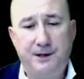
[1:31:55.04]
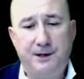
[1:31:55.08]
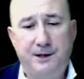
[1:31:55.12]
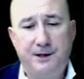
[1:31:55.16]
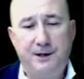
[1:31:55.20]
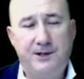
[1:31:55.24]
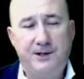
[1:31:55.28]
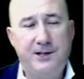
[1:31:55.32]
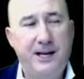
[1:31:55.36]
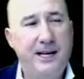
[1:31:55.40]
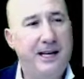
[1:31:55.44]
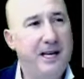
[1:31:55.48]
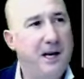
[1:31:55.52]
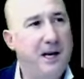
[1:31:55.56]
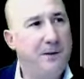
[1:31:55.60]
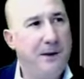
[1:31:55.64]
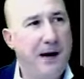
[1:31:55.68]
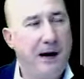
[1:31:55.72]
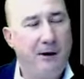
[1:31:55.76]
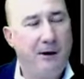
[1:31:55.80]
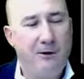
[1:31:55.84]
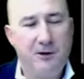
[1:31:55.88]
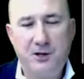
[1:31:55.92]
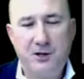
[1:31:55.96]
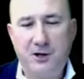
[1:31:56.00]
Psychic
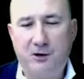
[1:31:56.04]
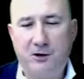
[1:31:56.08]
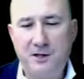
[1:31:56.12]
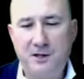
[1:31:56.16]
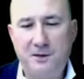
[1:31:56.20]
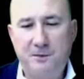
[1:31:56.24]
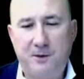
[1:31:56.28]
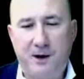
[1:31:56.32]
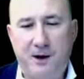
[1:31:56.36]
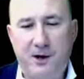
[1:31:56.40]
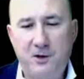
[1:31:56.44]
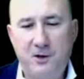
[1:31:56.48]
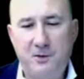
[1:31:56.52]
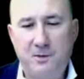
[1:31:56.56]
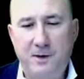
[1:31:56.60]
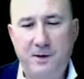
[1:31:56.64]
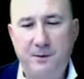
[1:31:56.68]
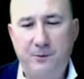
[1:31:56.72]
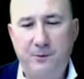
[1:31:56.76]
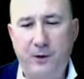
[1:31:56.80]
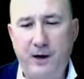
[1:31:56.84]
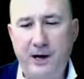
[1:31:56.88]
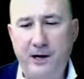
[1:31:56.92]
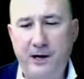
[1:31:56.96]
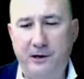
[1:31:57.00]
powers always bothers
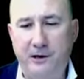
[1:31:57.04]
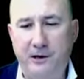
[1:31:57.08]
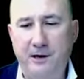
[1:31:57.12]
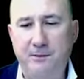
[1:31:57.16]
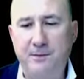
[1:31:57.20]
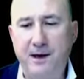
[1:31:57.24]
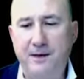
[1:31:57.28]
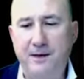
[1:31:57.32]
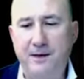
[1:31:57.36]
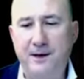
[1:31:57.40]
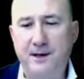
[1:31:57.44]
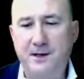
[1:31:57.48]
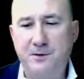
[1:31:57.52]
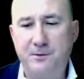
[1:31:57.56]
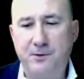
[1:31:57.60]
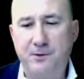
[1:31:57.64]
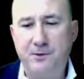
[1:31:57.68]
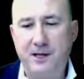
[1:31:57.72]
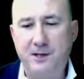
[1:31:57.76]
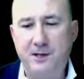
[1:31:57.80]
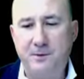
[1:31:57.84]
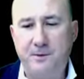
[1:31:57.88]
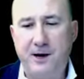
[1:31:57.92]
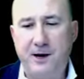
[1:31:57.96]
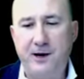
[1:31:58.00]
people. Healing methods,
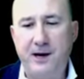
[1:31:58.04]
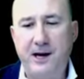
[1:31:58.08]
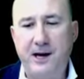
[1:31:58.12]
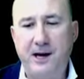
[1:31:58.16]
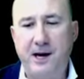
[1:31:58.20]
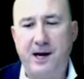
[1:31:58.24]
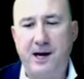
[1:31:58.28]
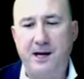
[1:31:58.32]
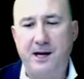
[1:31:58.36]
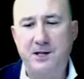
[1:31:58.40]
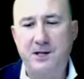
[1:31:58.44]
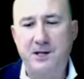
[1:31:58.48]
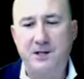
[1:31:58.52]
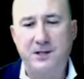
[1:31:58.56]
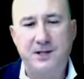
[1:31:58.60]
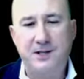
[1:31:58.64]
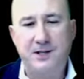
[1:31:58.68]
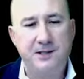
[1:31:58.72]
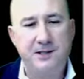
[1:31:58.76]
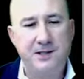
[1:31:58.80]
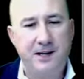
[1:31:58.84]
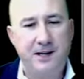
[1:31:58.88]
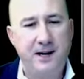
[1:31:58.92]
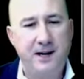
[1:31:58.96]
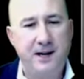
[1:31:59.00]
prosperity
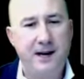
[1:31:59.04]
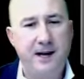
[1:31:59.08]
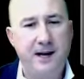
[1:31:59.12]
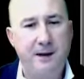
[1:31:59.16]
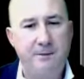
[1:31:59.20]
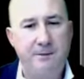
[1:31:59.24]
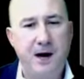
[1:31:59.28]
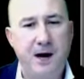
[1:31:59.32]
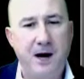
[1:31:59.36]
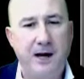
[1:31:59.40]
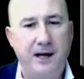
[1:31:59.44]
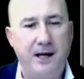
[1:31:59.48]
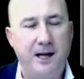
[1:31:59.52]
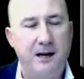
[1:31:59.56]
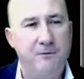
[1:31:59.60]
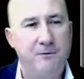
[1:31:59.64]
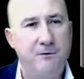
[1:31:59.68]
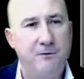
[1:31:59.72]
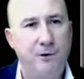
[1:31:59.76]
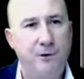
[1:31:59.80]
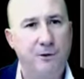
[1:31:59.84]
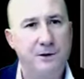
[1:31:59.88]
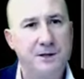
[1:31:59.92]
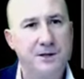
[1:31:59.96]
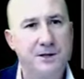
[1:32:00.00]
consciousness, and then hypnotic
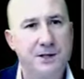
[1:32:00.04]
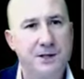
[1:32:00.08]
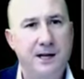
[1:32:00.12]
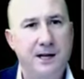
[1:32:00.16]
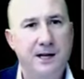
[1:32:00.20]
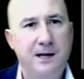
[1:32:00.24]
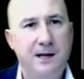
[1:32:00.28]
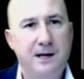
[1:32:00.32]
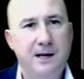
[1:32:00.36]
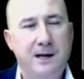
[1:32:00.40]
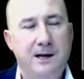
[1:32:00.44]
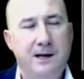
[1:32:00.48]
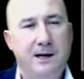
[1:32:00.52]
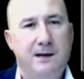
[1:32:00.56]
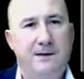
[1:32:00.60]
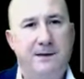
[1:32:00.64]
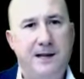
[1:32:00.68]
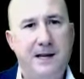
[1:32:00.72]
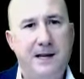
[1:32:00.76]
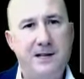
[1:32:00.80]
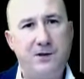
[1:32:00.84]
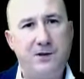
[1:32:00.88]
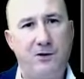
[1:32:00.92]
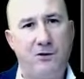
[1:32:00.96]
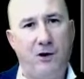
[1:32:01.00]
influence.
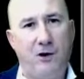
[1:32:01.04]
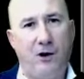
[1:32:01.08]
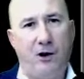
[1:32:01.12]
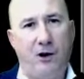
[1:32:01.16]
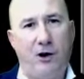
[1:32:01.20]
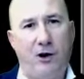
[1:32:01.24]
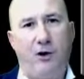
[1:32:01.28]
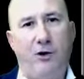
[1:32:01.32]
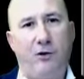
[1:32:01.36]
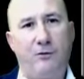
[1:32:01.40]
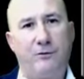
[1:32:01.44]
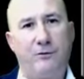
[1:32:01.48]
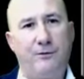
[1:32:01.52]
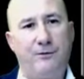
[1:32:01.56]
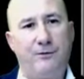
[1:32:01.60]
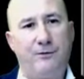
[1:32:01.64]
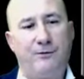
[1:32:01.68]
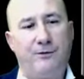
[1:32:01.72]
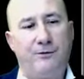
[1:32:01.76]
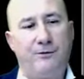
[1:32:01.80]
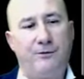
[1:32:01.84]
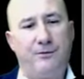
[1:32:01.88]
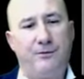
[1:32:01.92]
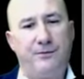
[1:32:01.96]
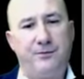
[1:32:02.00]
These were all
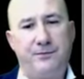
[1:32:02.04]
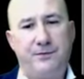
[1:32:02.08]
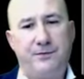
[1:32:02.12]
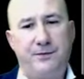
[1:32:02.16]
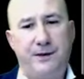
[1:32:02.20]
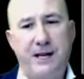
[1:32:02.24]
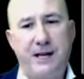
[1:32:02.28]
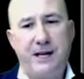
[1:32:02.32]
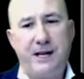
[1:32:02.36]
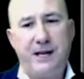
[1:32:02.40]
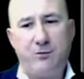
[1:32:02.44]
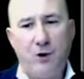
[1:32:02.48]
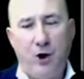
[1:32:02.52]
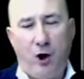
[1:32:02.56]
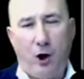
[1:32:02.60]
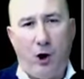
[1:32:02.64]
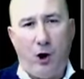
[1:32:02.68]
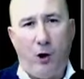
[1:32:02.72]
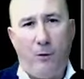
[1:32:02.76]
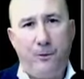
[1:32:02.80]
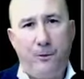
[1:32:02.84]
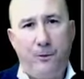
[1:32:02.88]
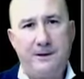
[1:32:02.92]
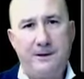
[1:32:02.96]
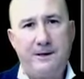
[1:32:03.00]

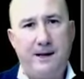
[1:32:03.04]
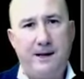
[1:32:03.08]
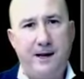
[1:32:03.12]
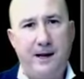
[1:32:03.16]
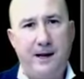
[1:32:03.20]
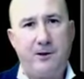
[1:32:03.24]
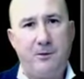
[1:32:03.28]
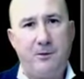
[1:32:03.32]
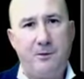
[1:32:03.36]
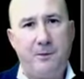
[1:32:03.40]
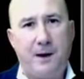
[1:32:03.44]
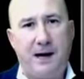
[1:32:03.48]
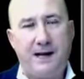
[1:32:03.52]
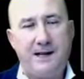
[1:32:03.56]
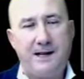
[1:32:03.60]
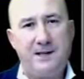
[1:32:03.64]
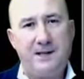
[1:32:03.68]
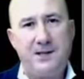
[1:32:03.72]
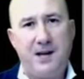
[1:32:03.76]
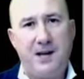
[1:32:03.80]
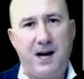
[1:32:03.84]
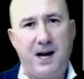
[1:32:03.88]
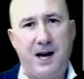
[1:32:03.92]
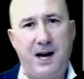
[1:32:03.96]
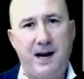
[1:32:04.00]
put together by
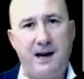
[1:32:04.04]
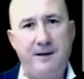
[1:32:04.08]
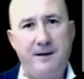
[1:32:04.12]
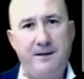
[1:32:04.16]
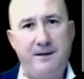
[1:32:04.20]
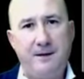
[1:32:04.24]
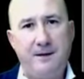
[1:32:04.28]
design